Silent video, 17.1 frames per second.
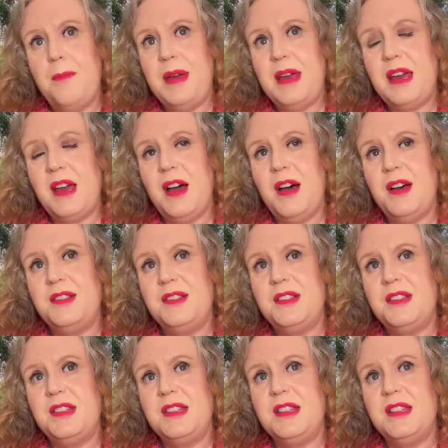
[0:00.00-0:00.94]

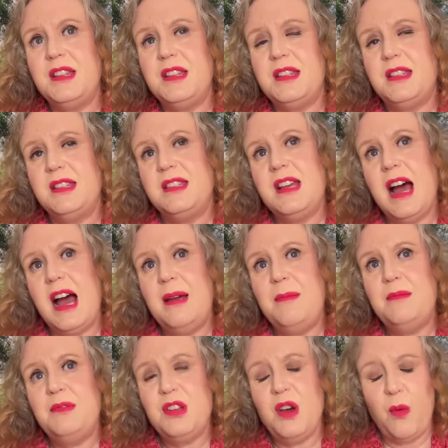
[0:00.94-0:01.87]
Because the
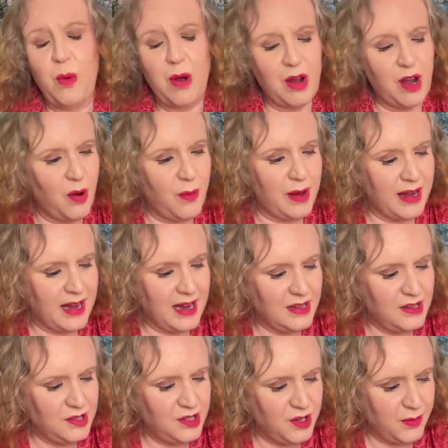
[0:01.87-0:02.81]
times that we're going
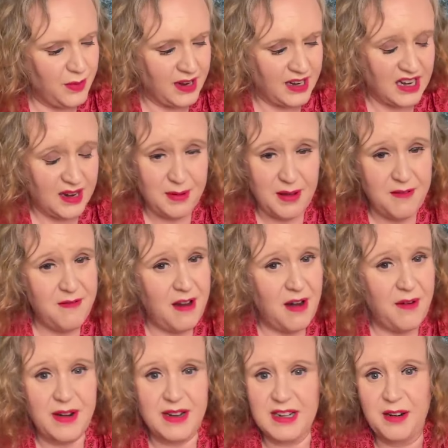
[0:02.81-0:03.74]
into are going to be
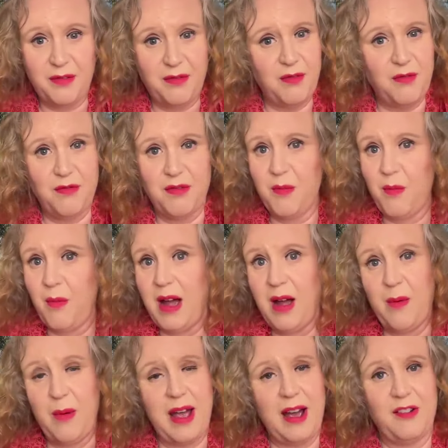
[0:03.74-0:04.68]
very different from
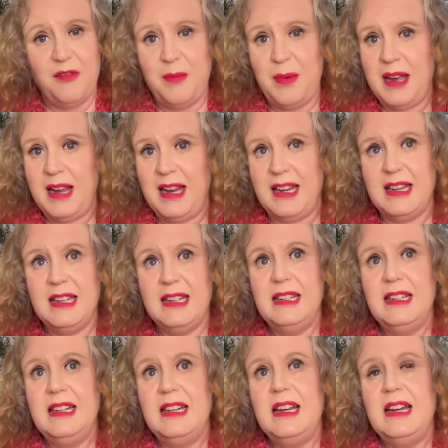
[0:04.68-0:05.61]
where we have been.
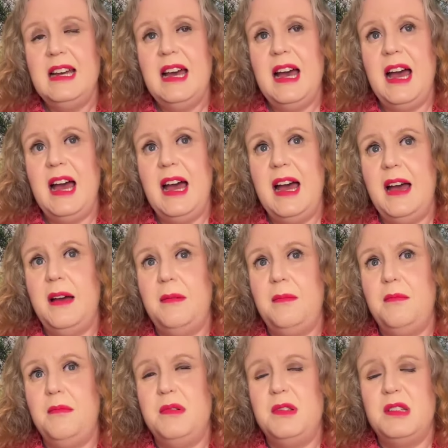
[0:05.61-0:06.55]

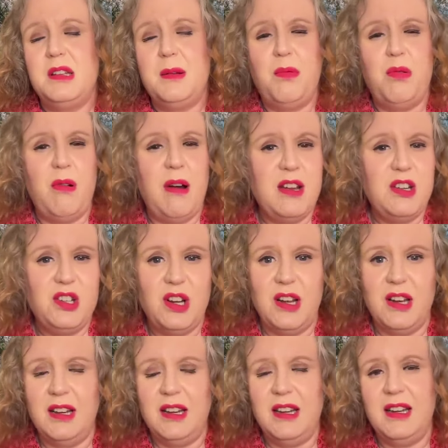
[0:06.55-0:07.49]

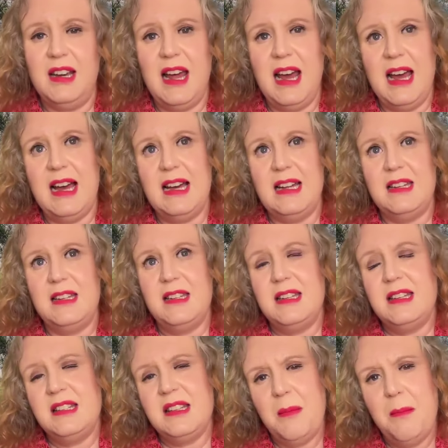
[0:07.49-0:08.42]
Suppression and
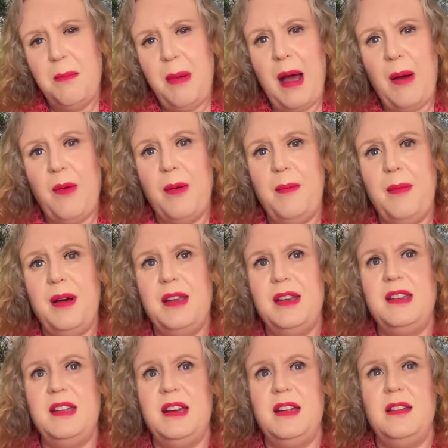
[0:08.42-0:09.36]

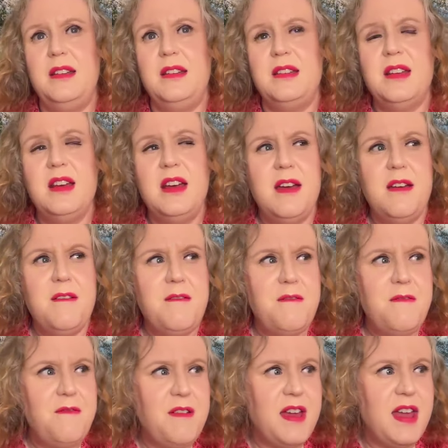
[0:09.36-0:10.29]
disempowerment and
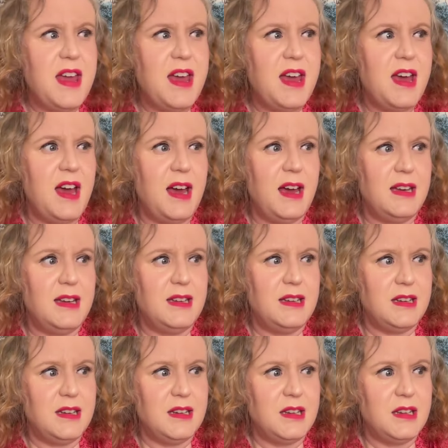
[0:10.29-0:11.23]
fear
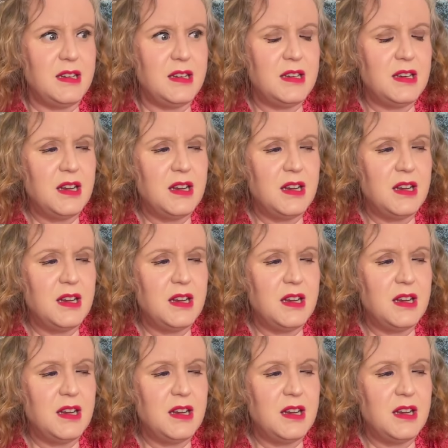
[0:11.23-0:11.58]
and